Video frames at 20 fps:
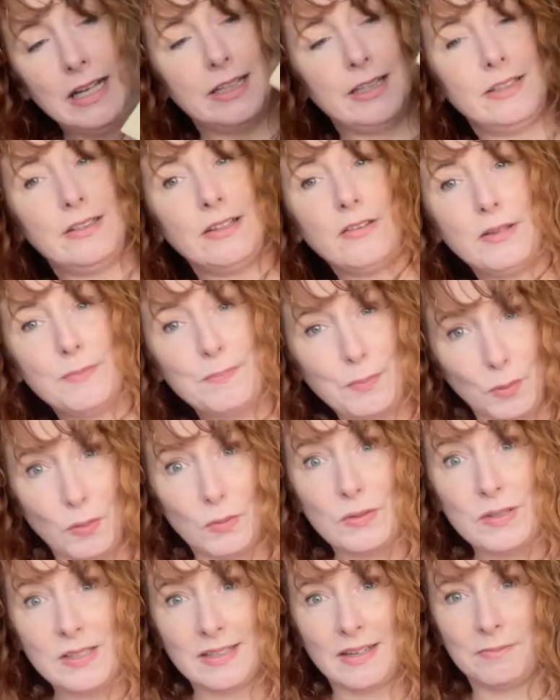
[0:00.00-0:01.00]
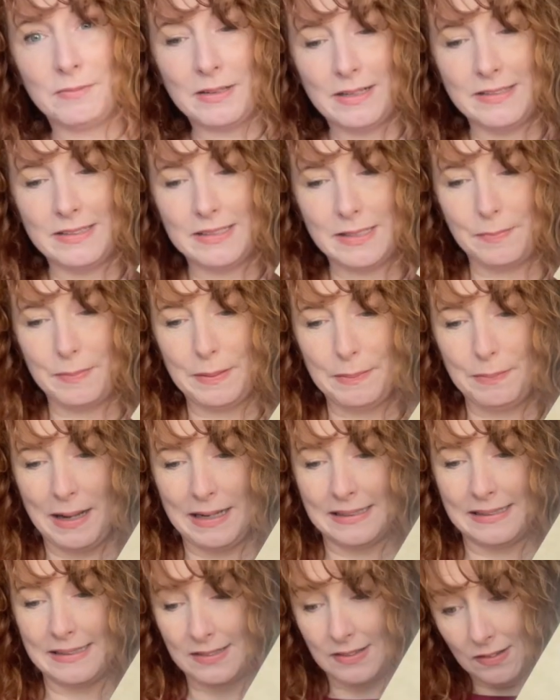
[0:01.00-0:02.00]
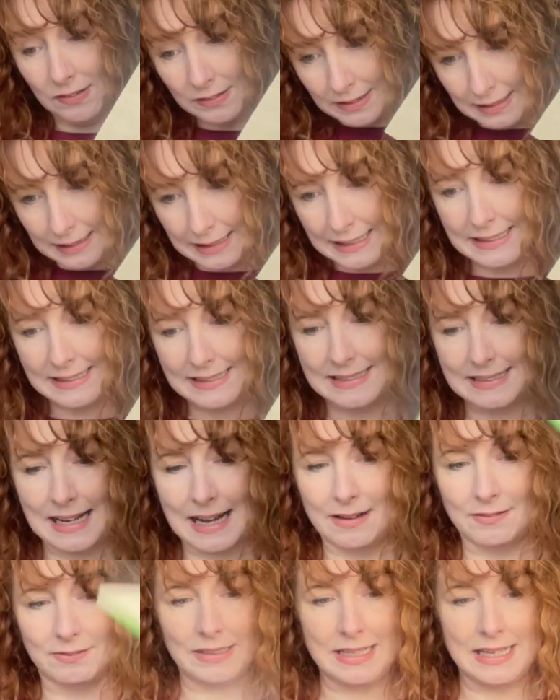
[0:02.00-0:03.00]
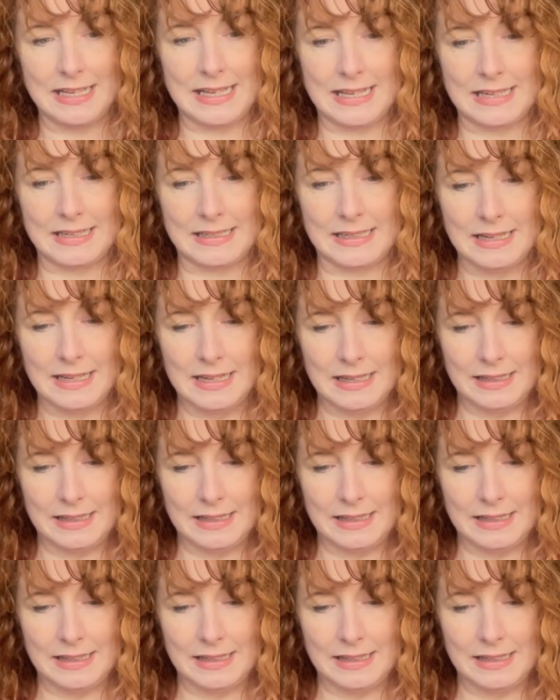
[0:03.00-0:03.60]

you know the boards I'm going to be painting on, the links down in